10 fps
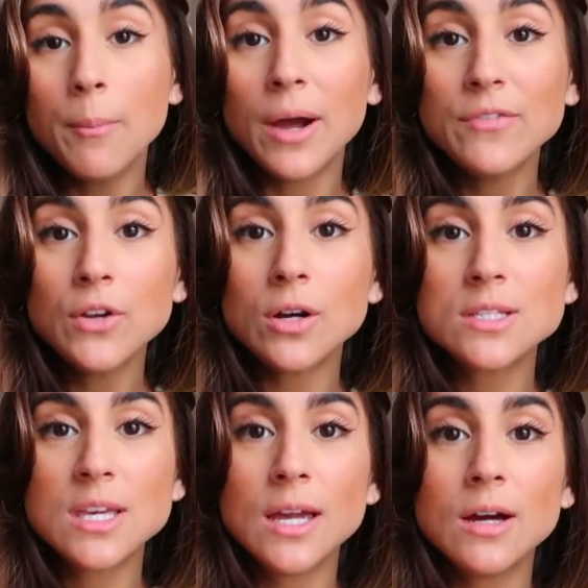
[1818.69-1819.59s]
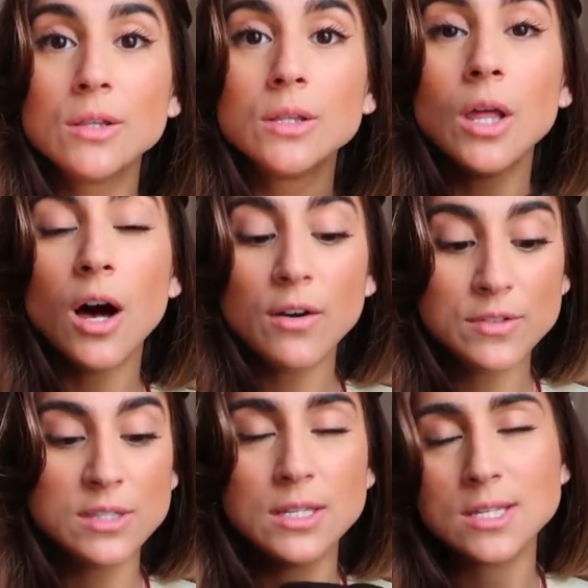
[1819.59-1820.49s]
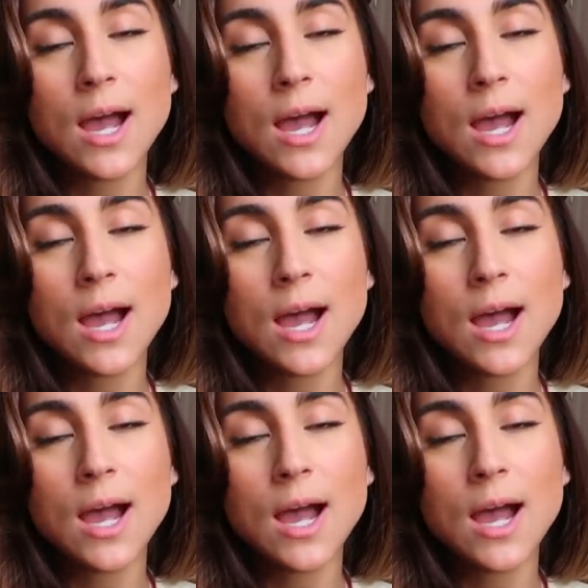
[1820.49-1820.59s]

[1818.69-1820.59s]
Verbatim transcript: my fiance loves this